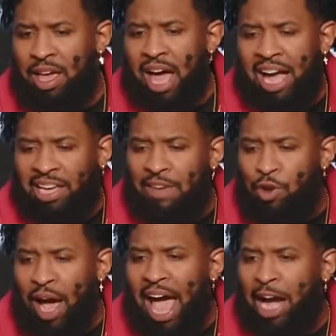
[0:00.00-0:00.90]
I gave you
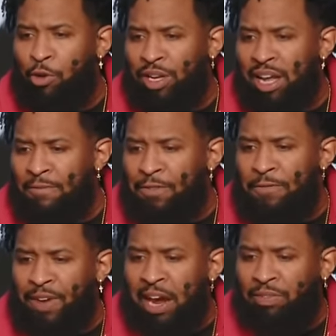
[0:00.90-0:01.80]
an acronym for
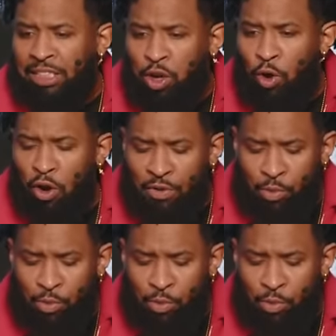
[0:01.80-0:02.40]
faith. Let's go over